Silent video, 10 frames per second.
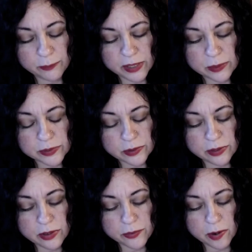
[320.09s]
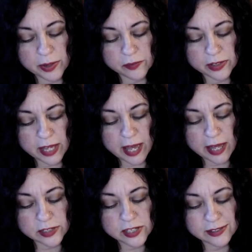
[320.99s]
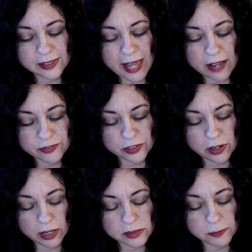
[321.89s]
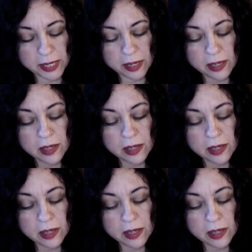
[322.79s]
he was going to throw me over the edge. His laughter haunts me.